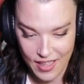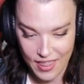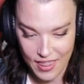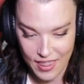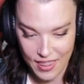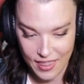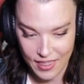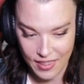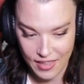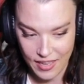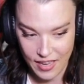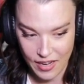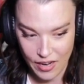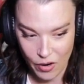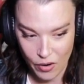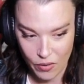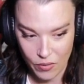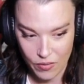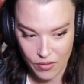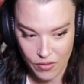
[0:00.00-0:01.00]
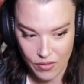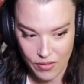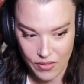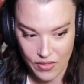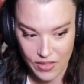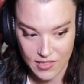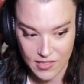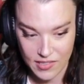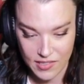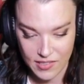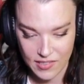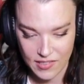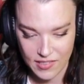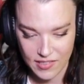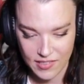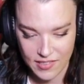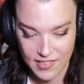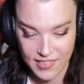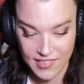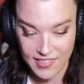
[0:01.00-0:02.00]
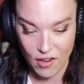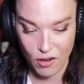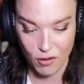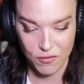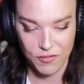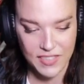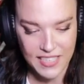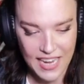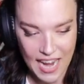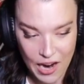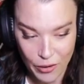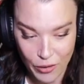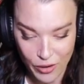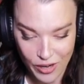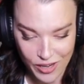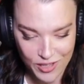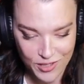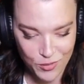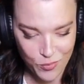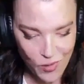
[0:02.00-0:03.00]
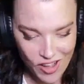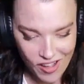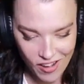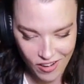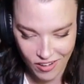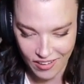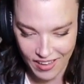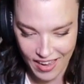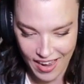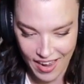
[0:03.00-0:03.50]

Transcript: uh, you know, this self doubt as well.